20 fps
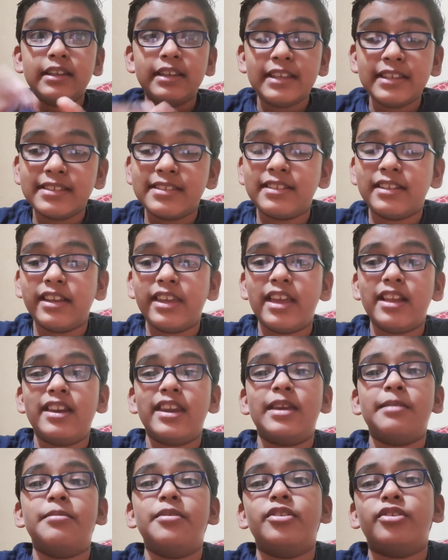His real
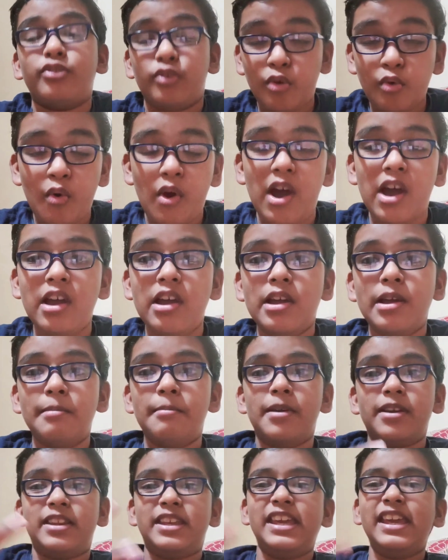name is Noah,
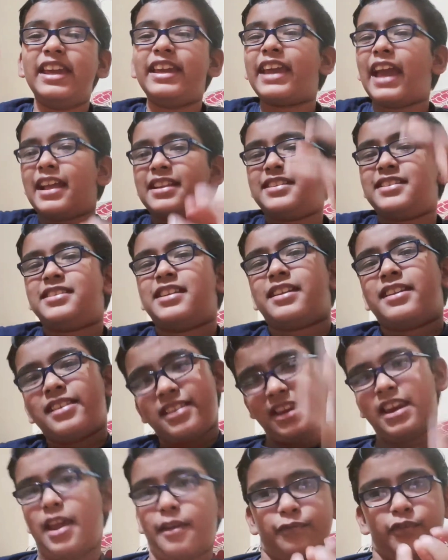but he catches at
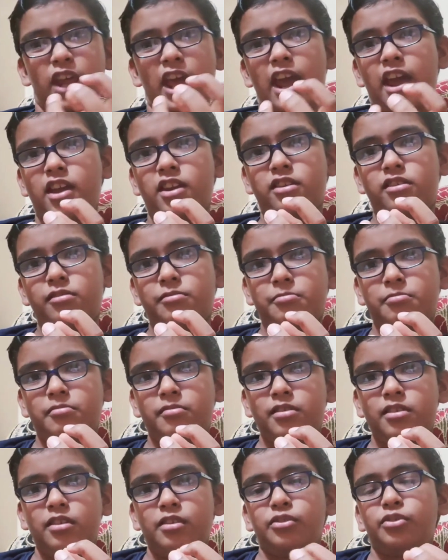left hand.
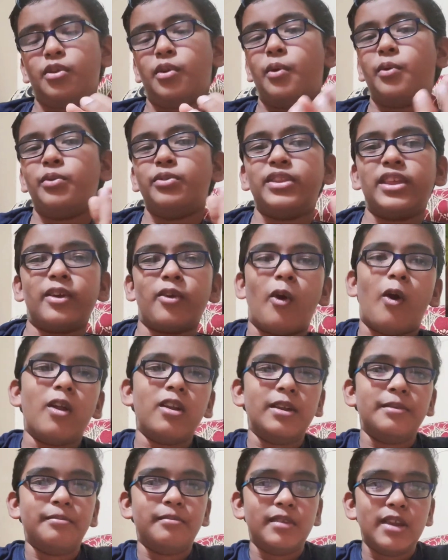So they call
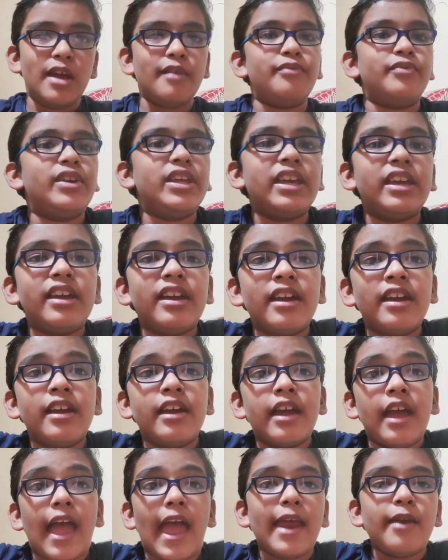him Lefty.
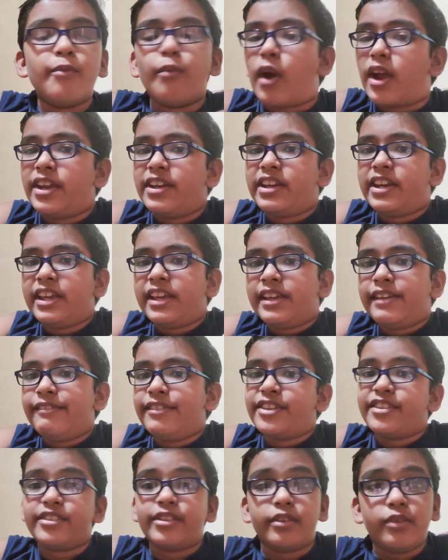And Whitey,
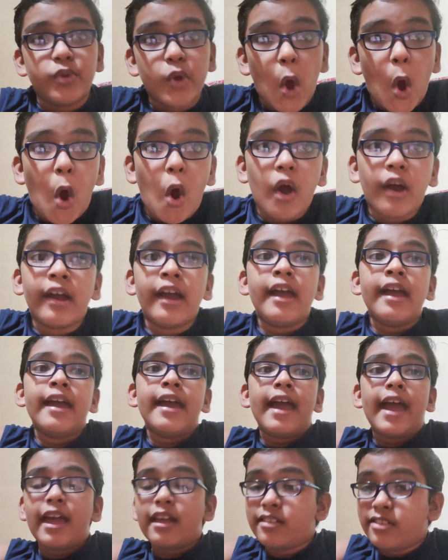which is a dog,
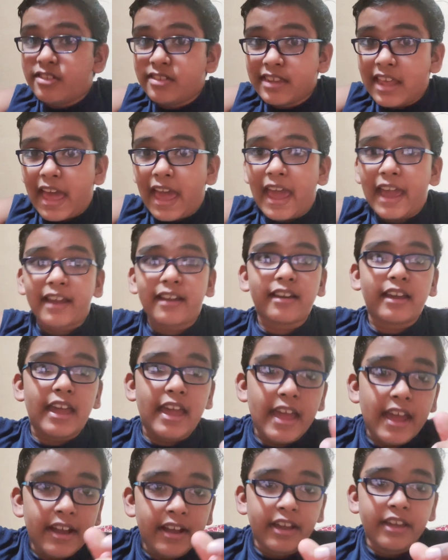and Zach,
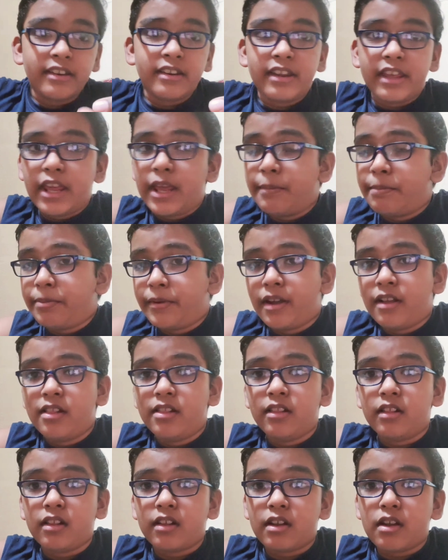Aaron,
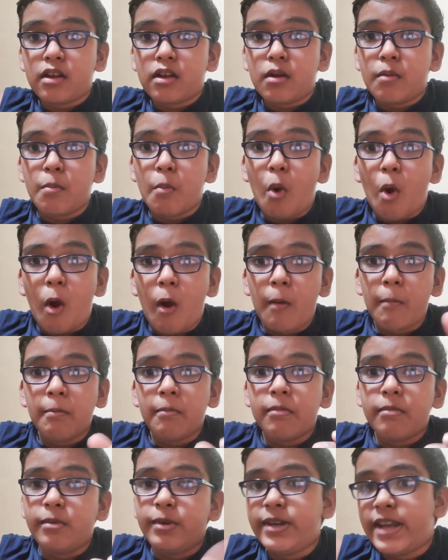April, mom,
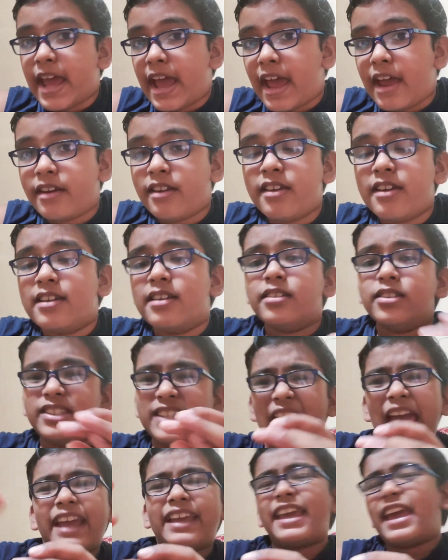dad.
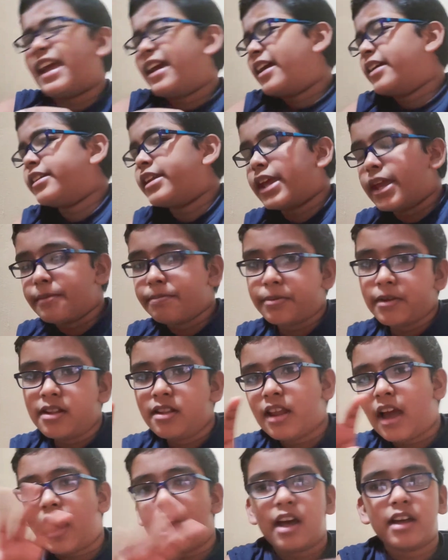Zach, Aaron, April
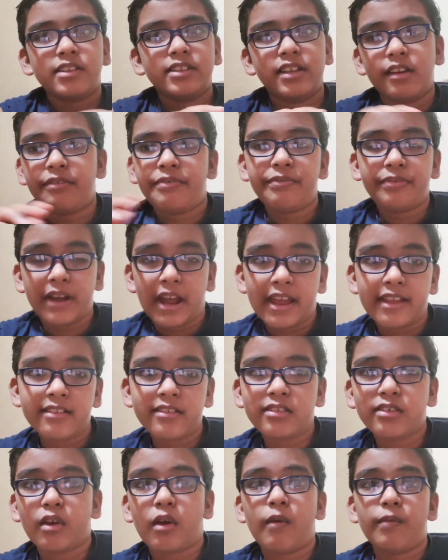are the
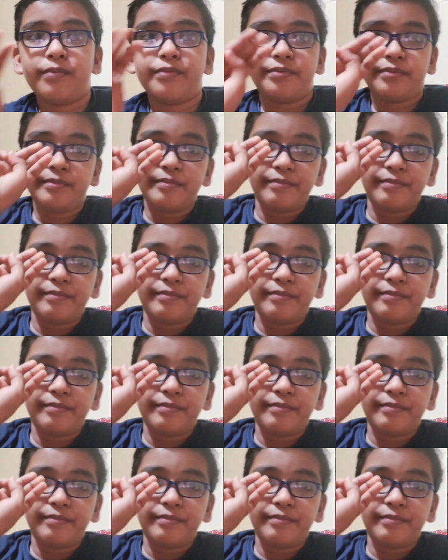friends of